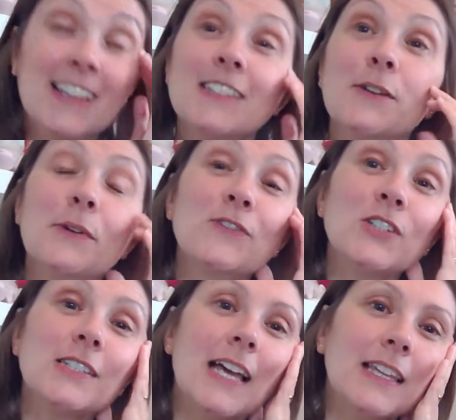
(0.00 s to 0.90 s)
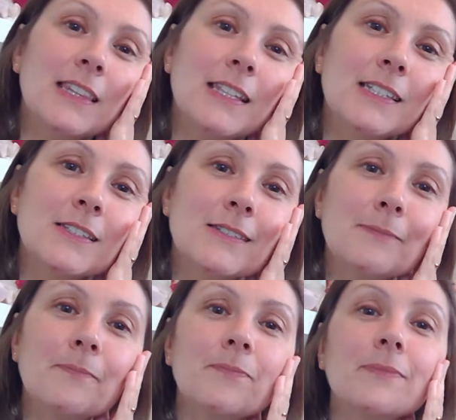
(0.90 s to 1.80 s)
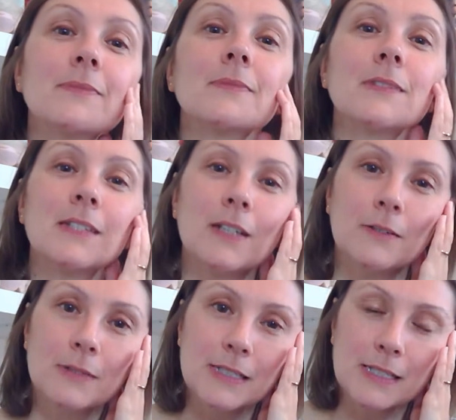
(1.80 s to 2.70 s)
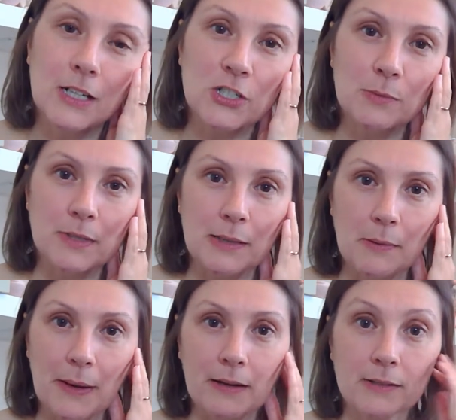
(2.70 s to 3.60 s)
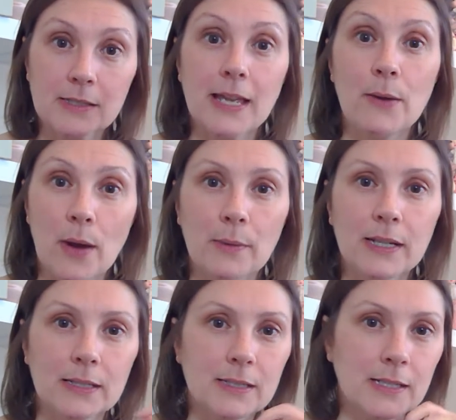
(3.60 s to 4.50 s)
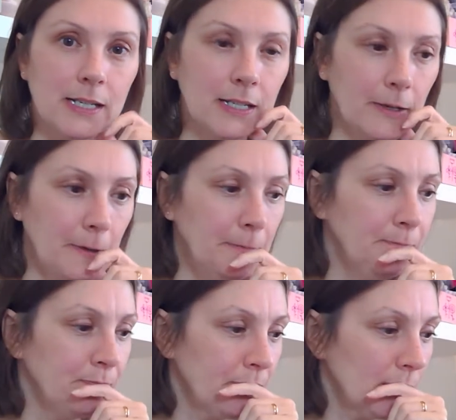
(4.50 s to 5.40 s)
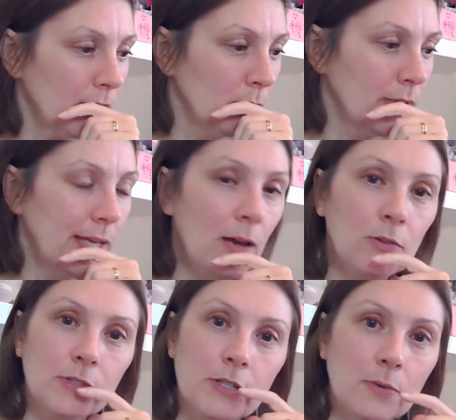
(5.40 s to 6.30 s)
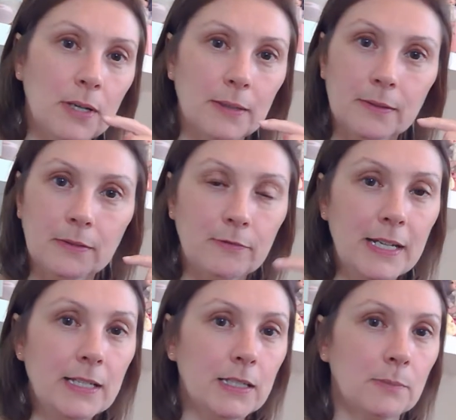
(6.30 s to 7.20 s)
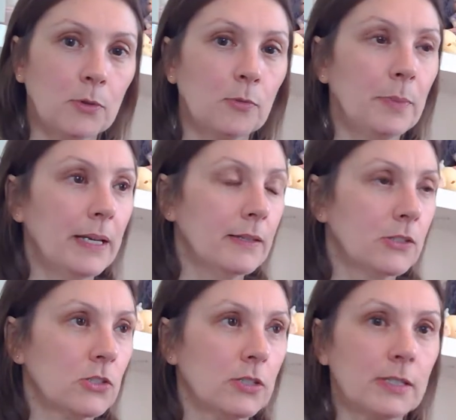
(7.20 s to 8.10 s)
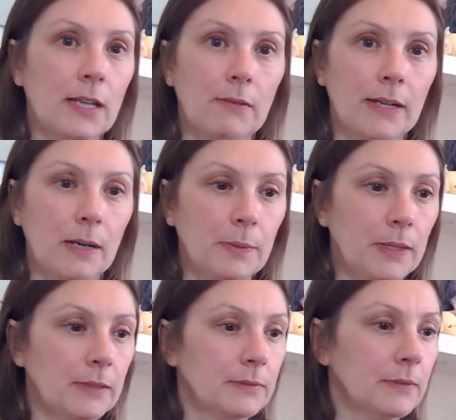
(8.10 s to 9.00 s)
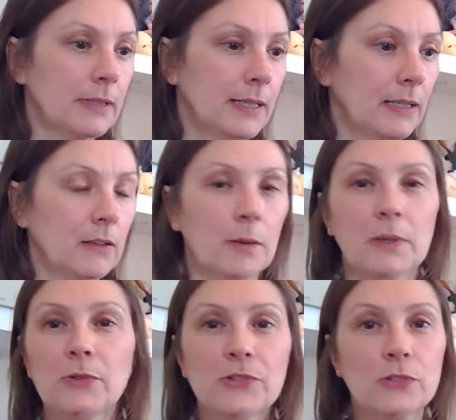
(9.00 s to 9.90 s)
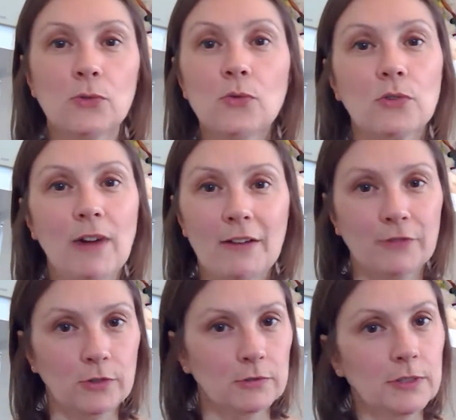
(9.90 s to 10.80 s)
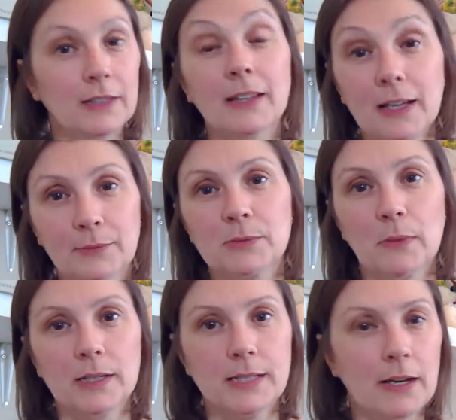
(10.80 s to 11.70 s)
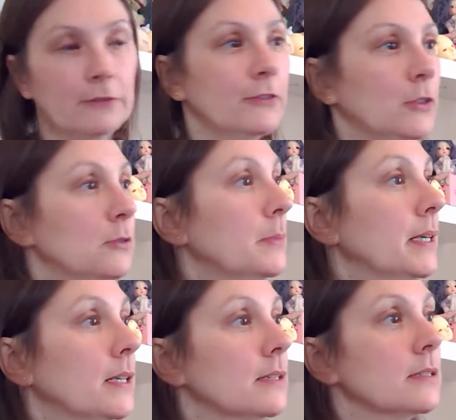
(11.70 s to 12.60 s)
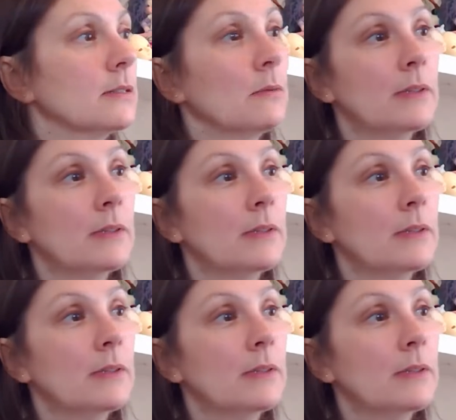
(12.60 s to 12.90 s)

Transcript: So we've just had this, discussion with them about stay where we can see you. We get onto a reasonable bit that's just going up a incline, because it's all gravel, and that was my downfall, because